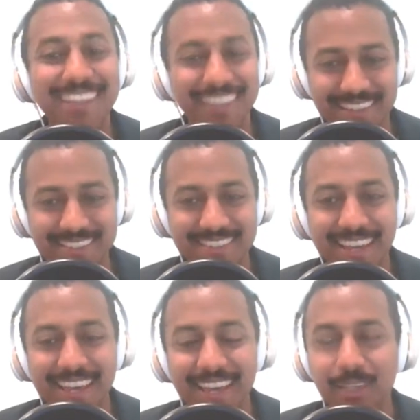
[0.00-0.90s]
yes,
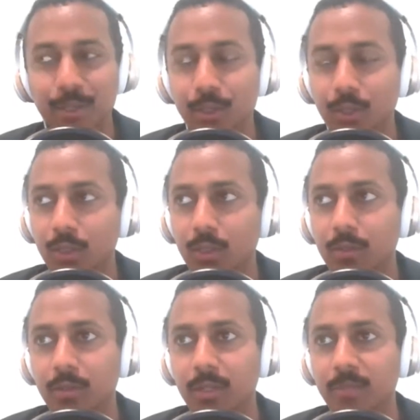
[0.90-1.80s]
you
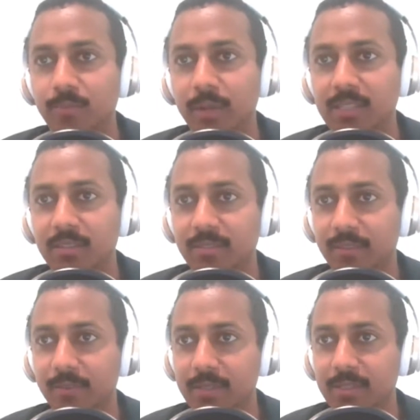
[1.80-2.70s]
your embrace of
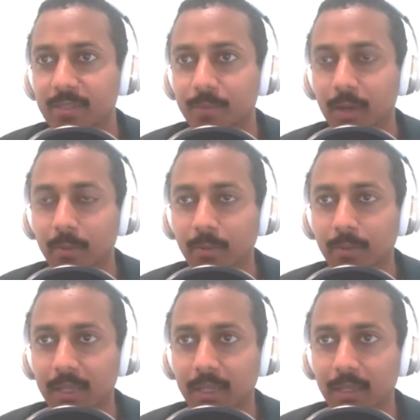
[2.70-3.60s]
difference is
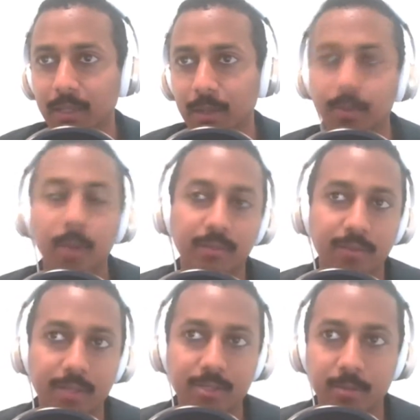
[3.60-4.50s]
probably you know probably
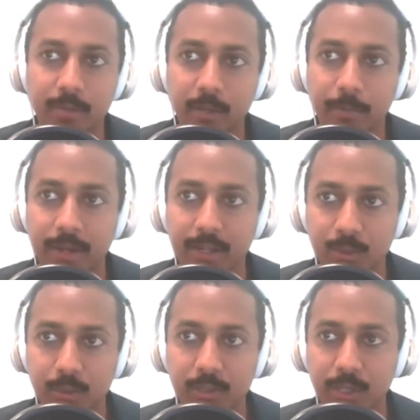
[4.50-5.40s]
fostered by your parents
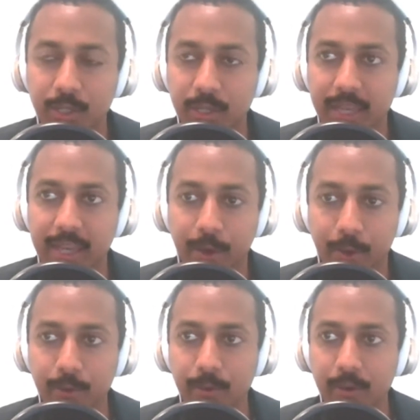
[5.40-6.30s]
who took you to
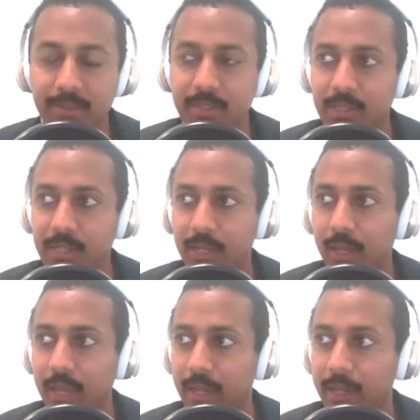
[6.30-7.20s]
cancun at such a
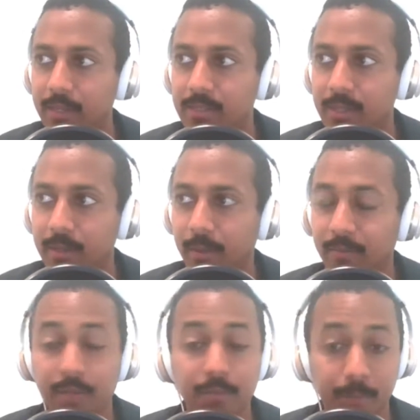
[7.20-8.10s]
young age um,
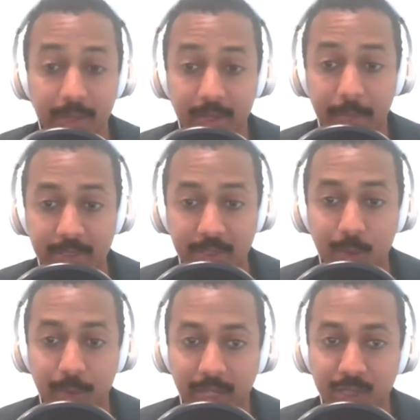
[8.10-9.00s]
i've never been to
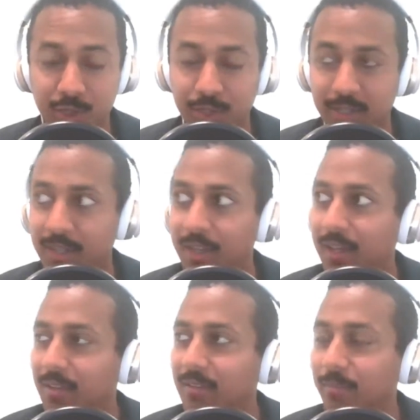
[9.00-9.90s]
mexico but i should
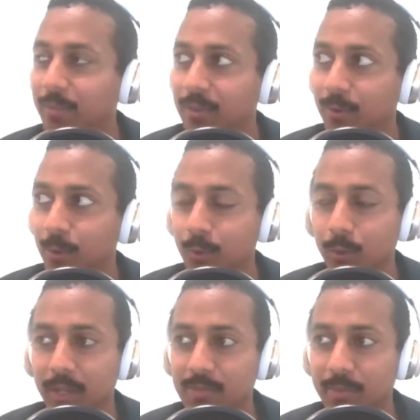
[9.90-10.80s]
i've been to
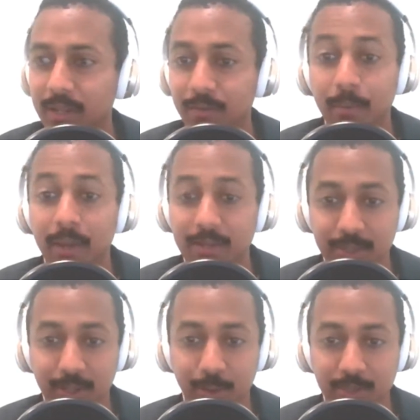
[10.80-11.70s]
honduras but never
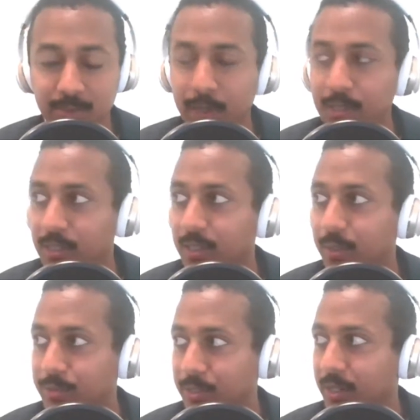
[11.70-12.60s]
mexico which is much
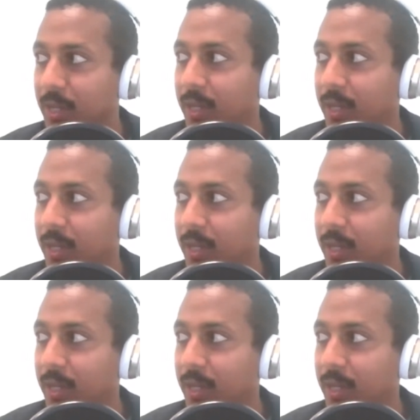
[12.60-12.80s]
closer